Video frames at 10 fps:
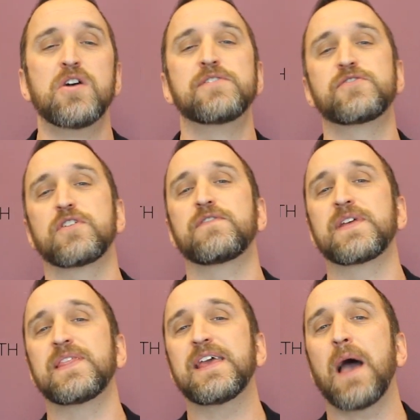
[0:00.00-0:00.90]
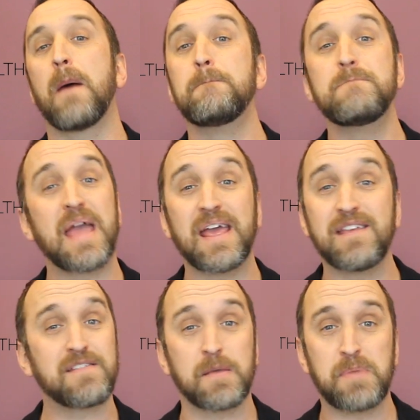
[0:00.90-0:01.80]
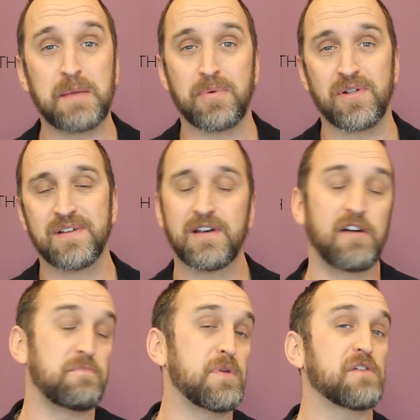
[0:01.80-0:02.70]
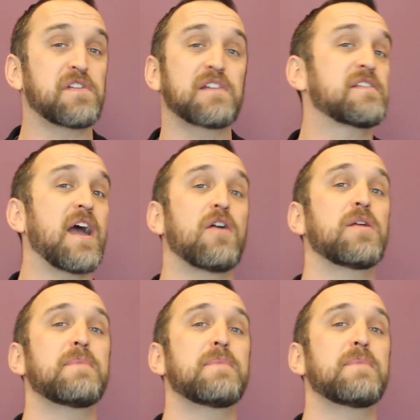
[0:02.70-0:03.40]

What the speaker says: serving the amazing people of Middlesex County,